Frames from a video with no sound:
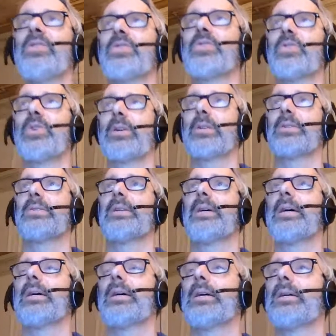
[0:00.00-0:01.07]
to start
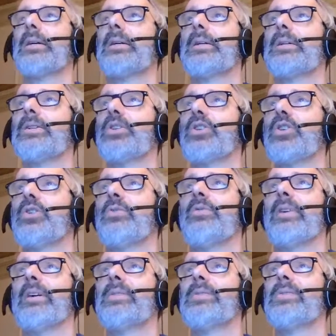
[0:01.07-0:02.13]

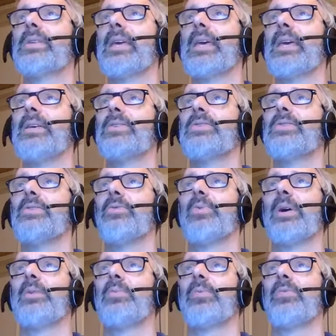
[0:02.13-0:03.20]
HuViz is you
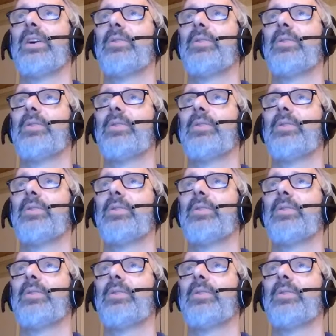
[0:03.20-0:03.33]
find